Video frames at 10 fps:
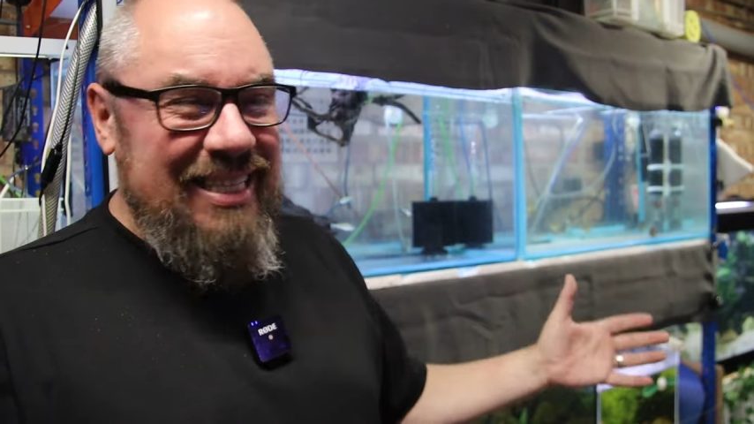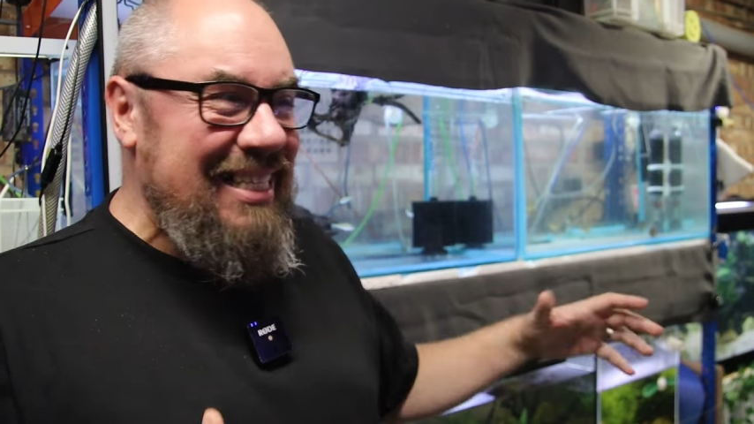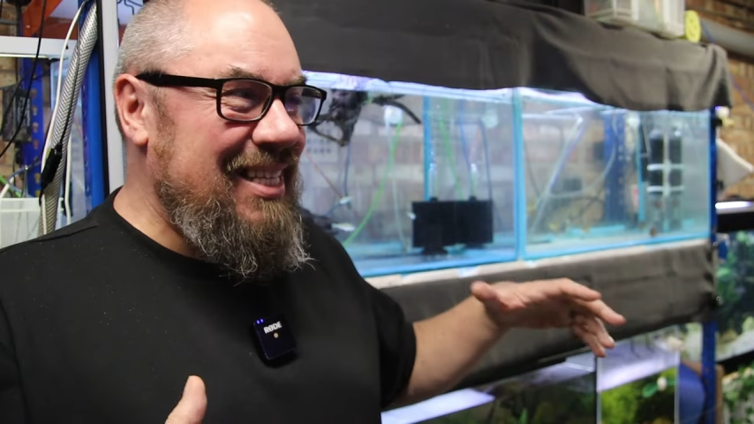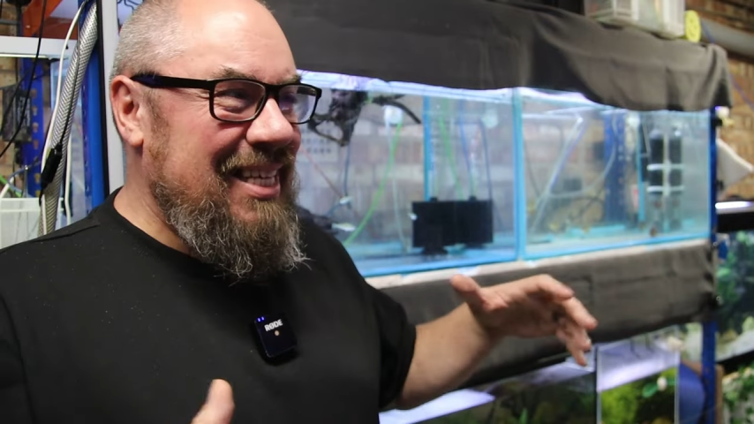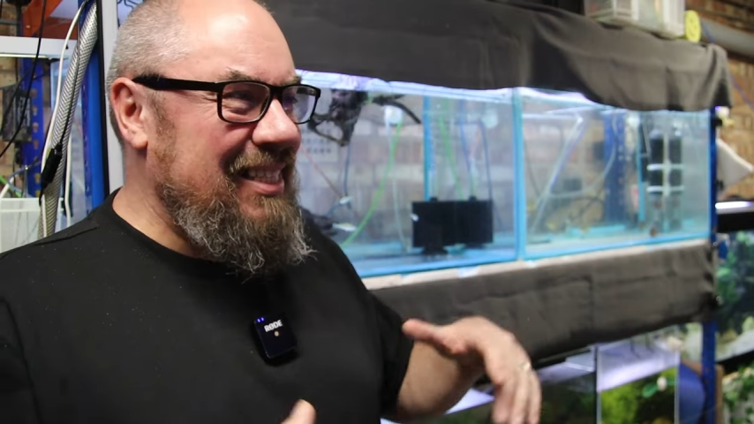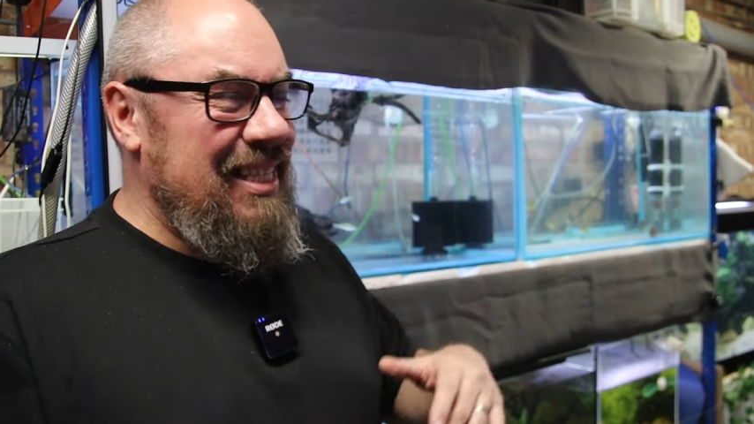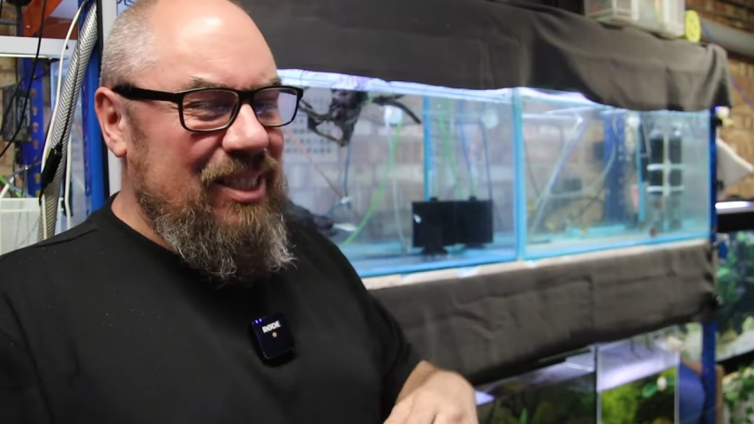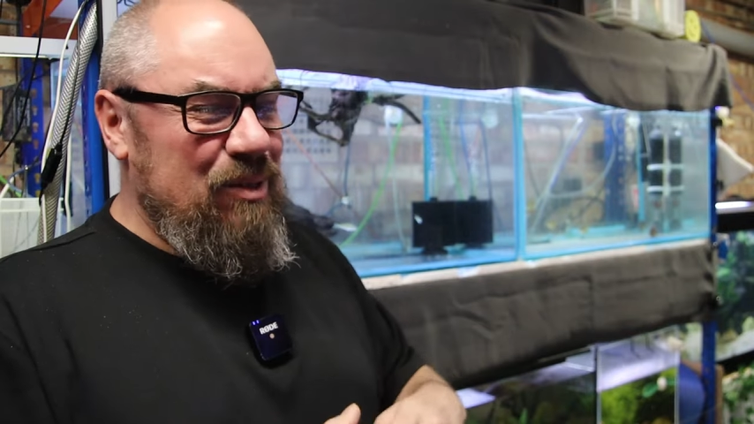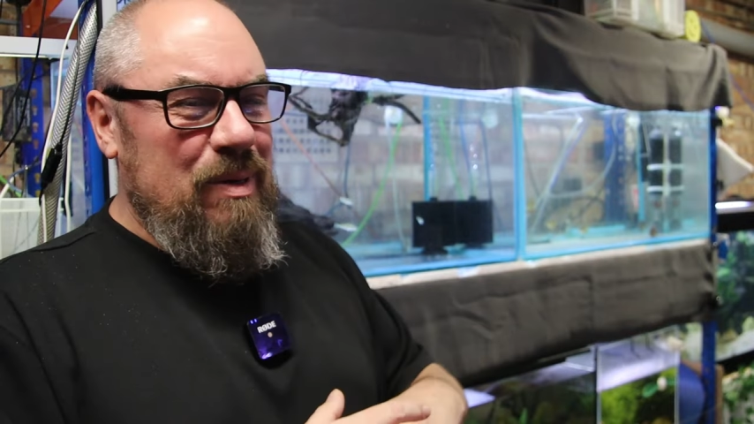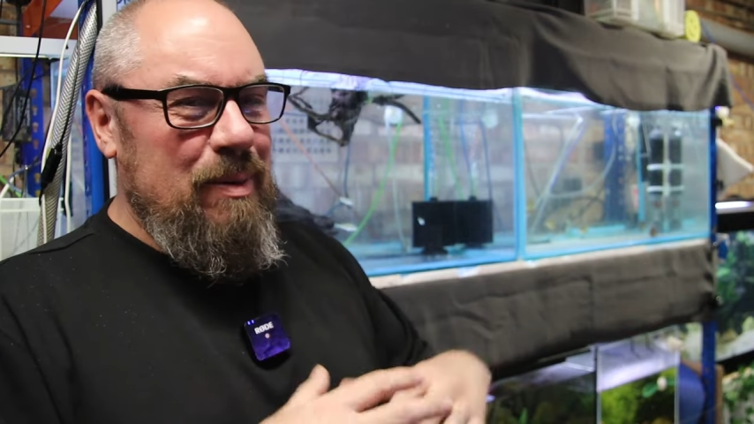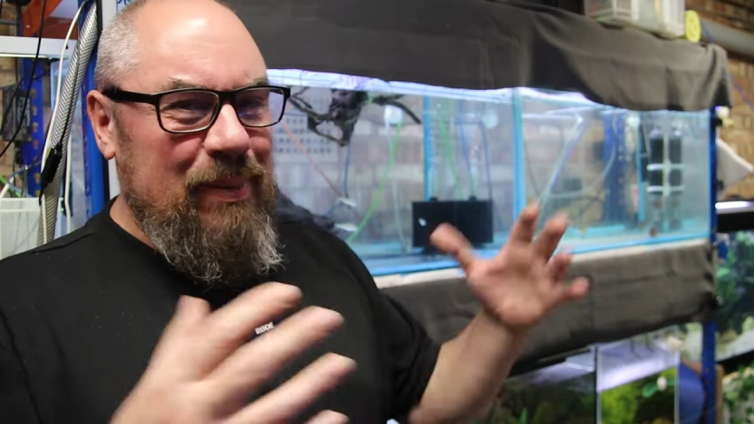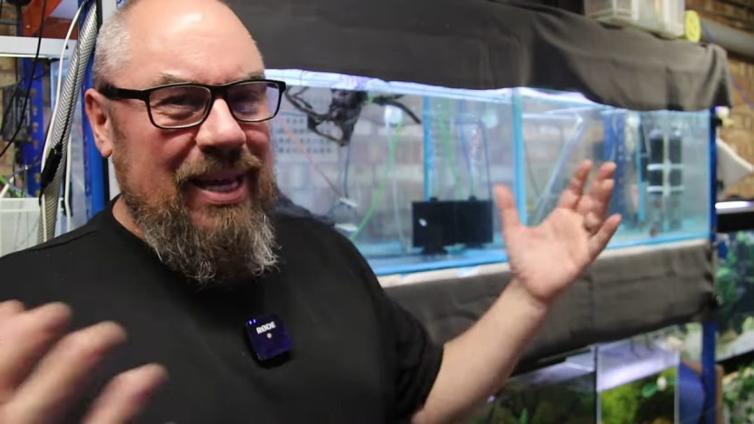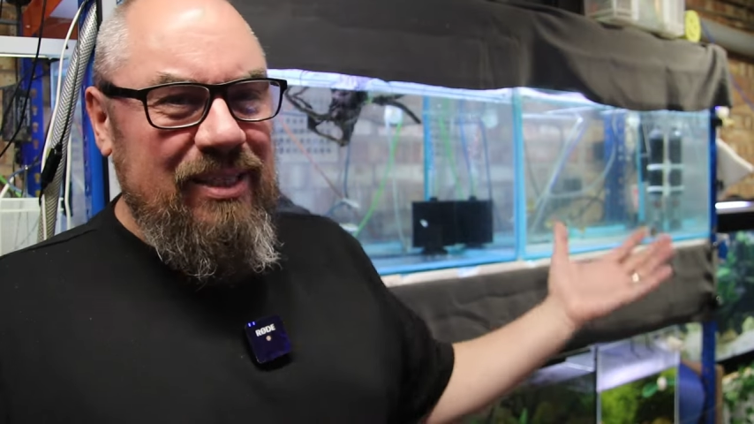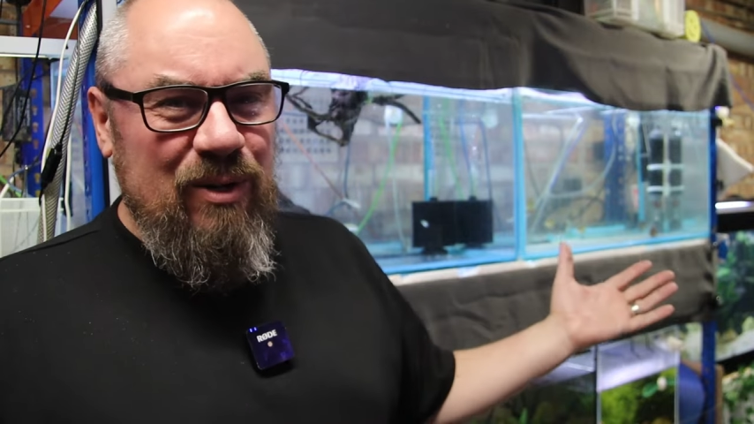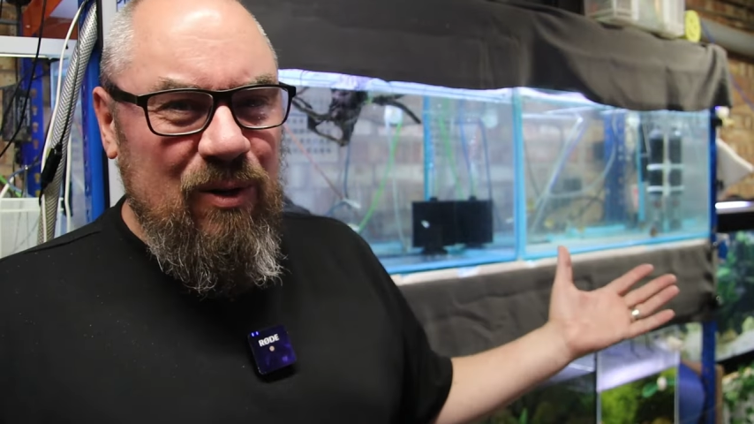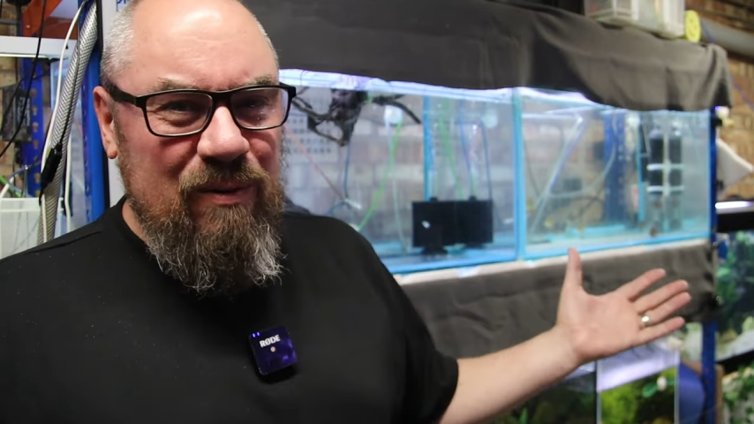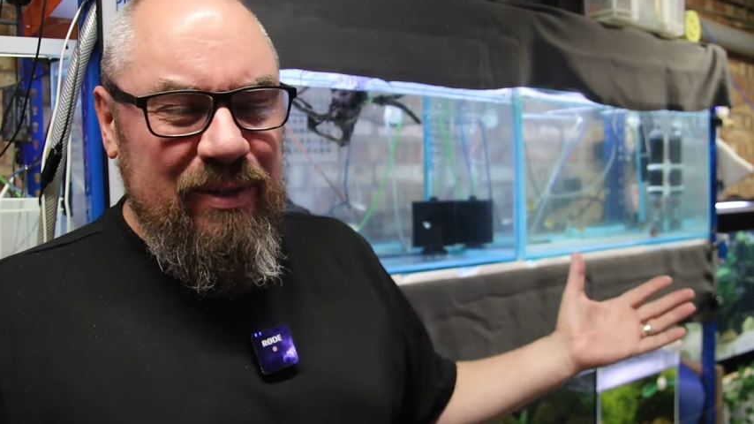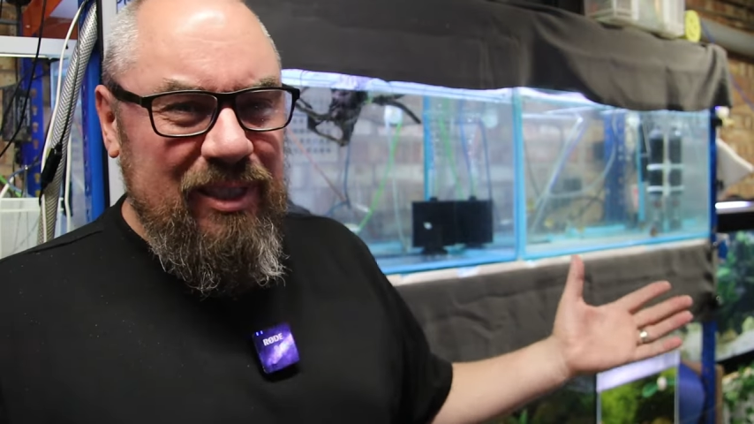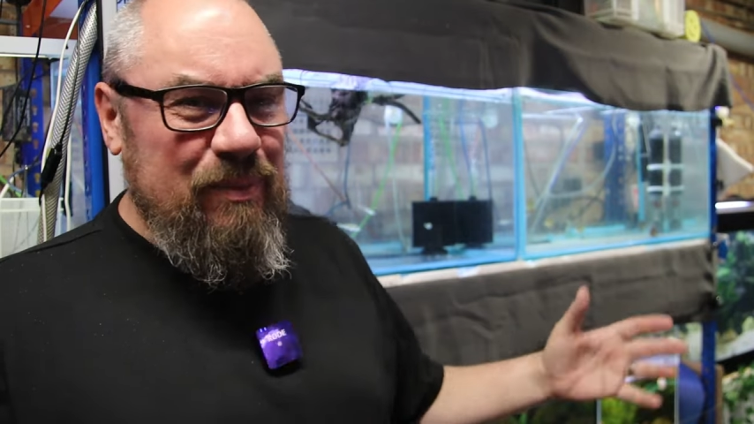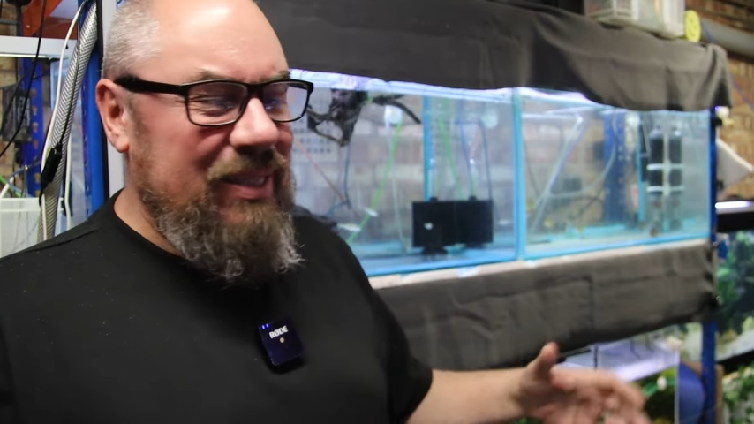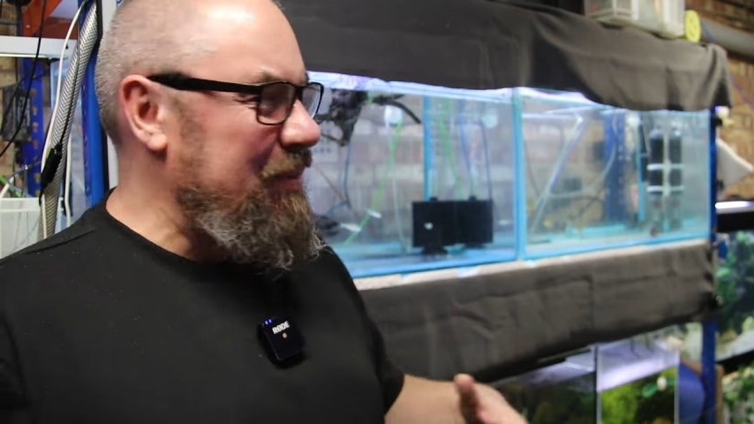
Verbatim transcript: These are things that you should be applying to all fish, but